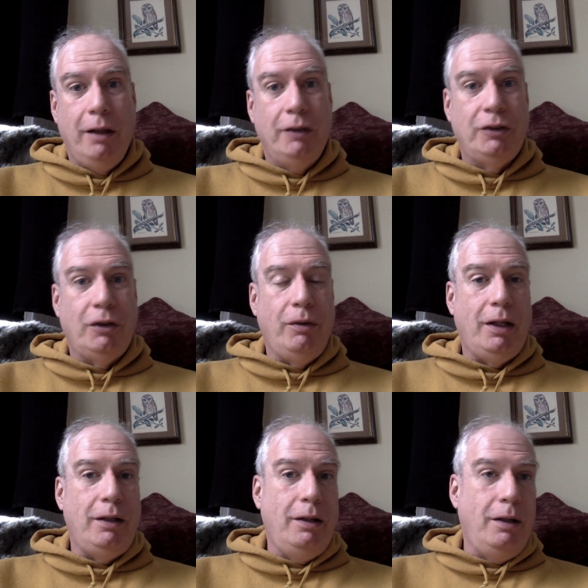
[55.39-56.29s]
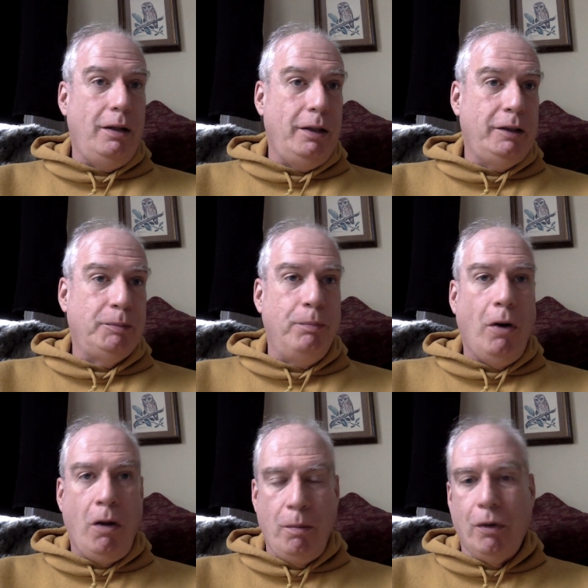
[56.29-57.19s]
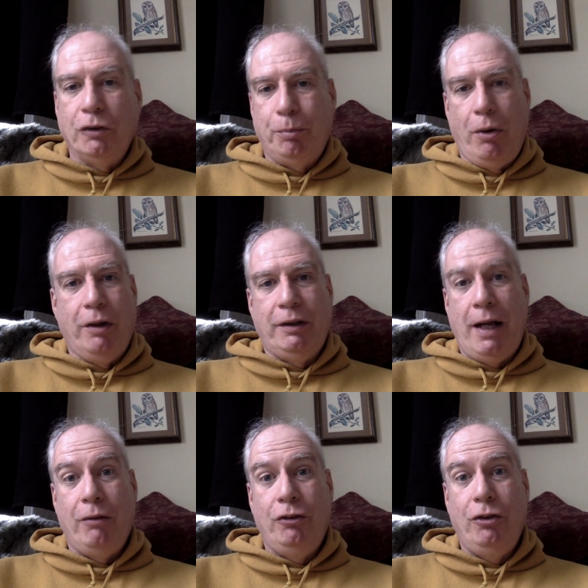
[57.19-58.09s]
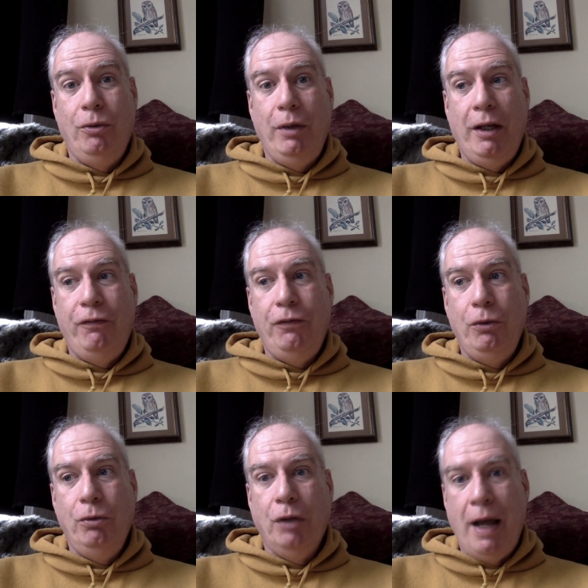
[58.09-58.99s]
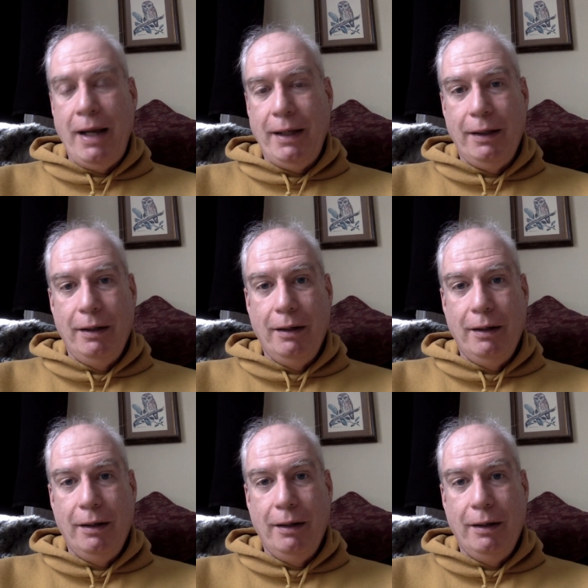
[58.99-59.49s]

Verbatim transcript: so that it's almost boiled down to if you like